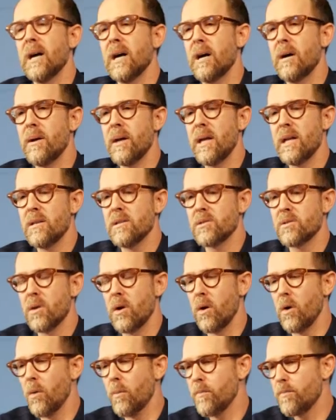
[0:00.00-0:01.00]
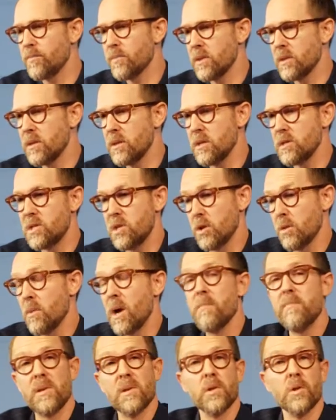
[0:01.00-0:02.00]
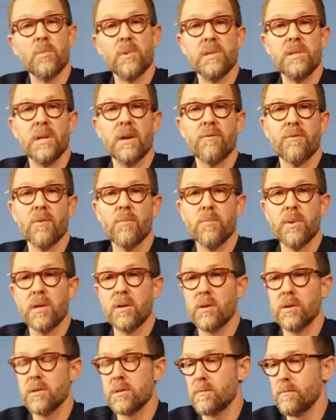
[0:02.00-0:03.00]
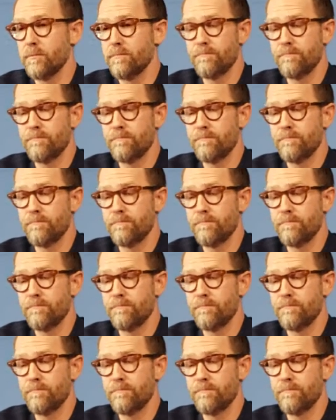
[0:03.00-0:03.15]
and so this year might be a little bit different because